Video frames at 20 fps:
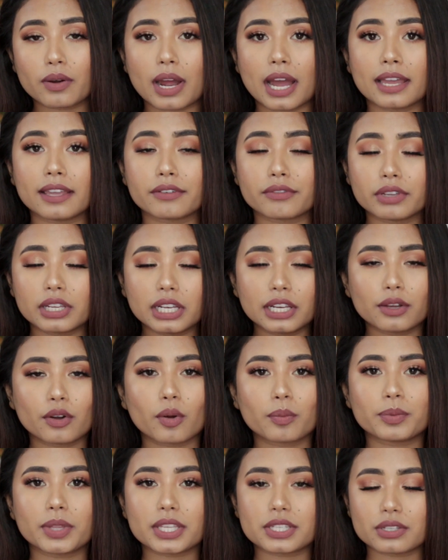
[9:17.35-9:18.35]
I really
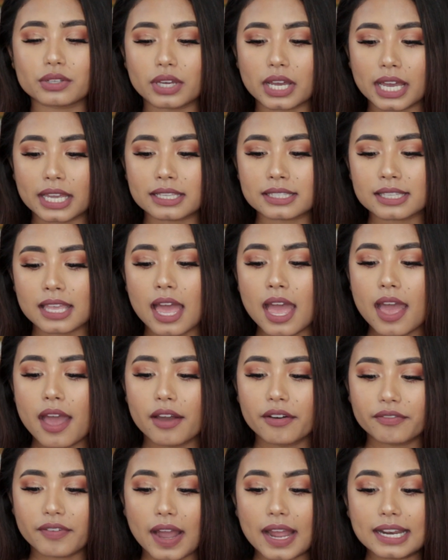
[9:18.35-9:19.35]
hope that you guys
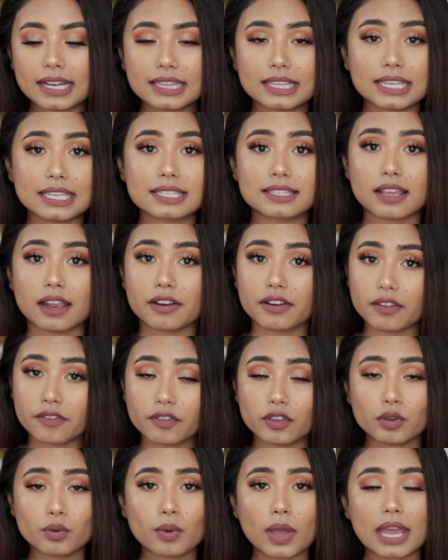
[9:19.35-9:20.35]
find this
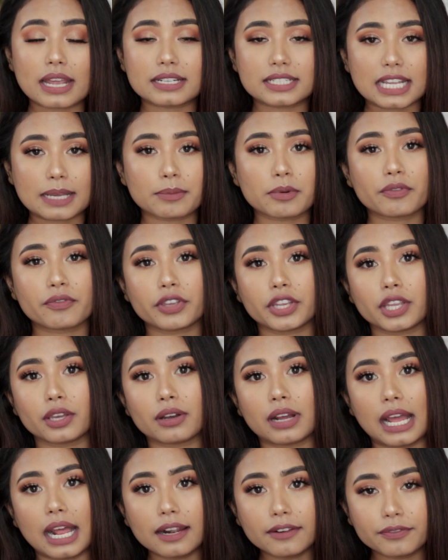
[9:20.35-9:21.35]
review and demo
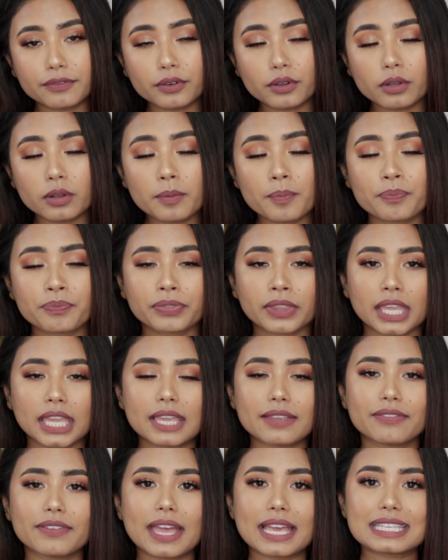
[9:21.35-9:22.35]
video helpful.
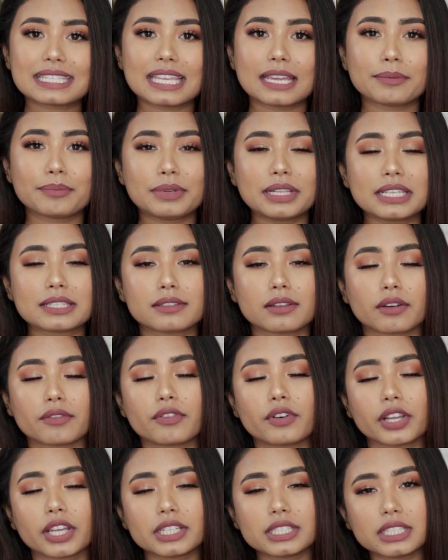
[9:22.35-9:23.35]
If yes, then please don't
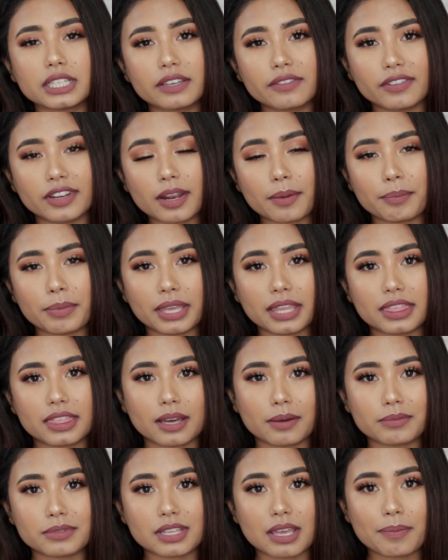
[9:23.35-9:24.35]
forget to give it a big
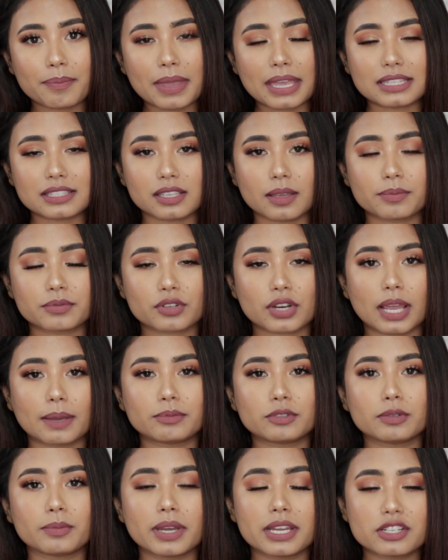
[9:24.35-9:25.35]
thumbs up and
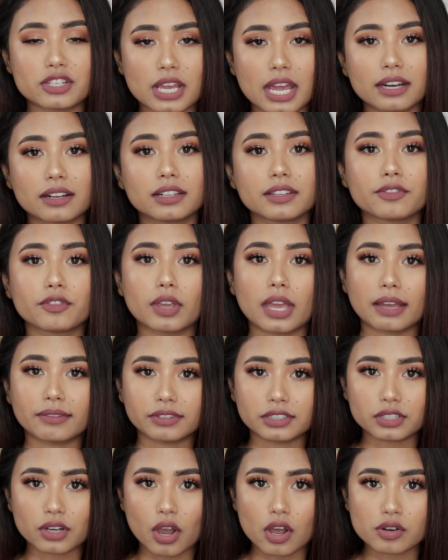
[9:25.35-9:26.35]
subscribe to my channel if you
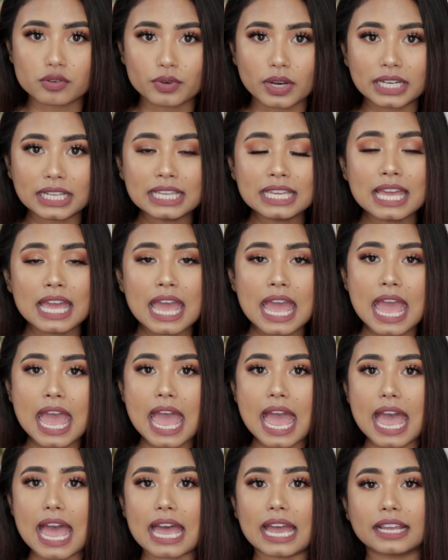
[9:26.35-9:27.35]
haven't already.
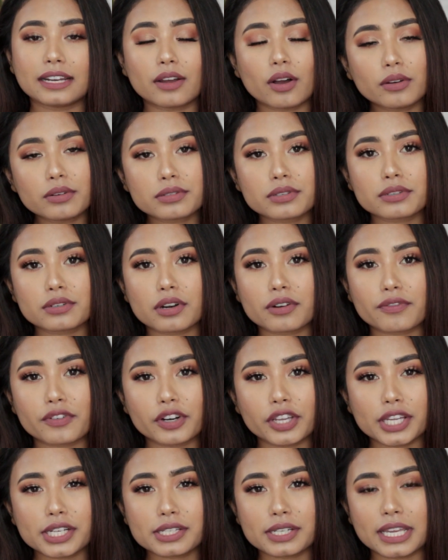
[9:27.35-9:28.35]
And also don't
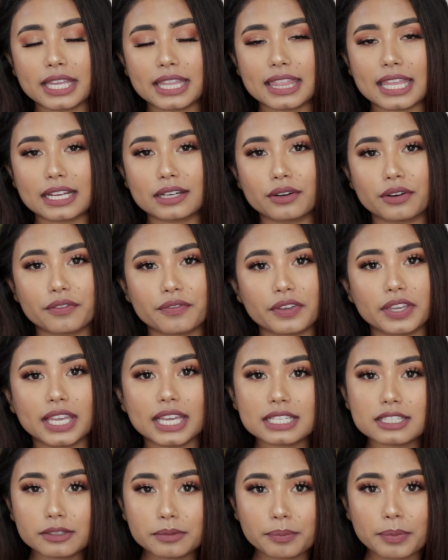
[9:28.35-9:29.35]
forget to hit that
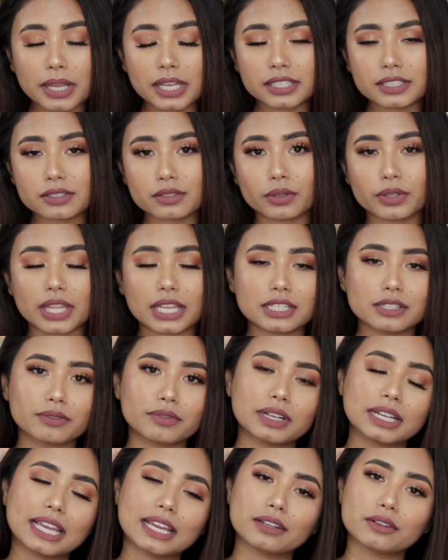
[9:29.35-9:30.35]
notification bell so that you
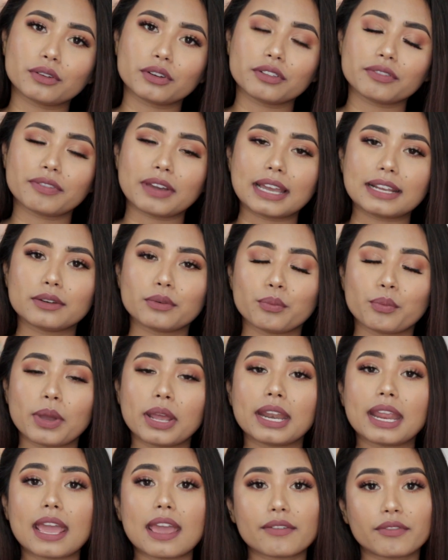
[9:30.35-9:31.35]
will get notified
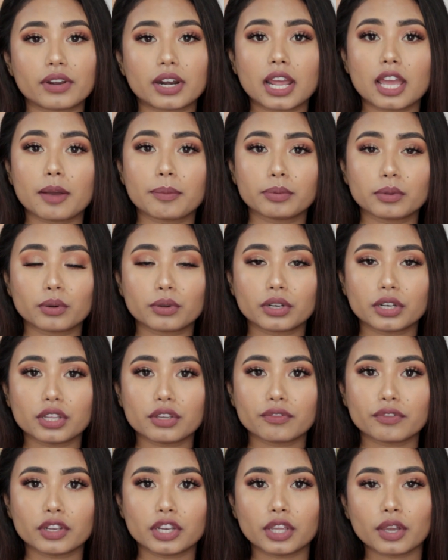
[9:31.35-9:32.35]
whenever I upload a
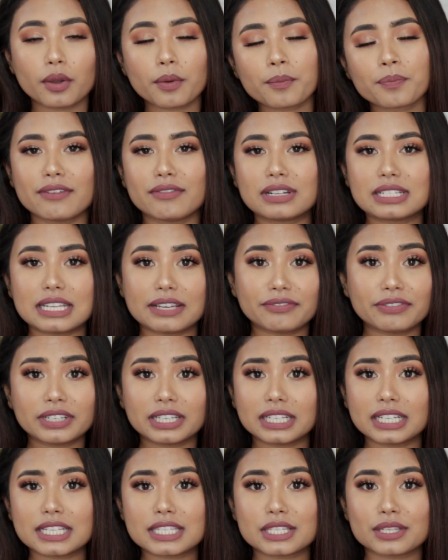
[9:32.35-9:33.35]
new video. I will
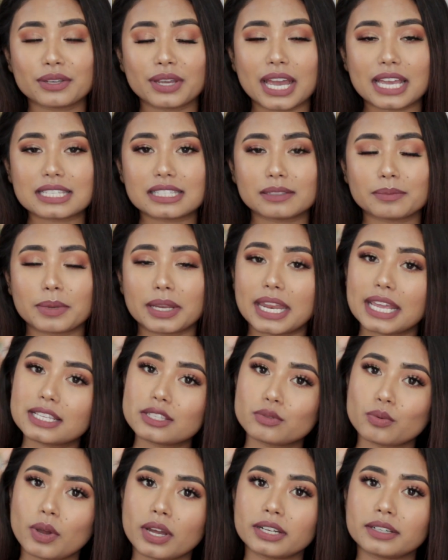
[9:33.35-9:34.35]
definitely see you guys in my
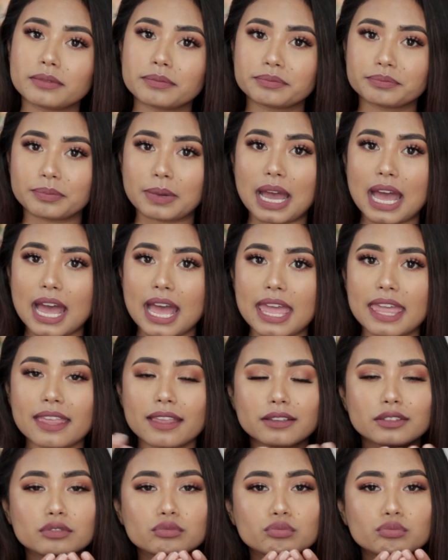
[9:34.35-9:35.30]
next one. Bye.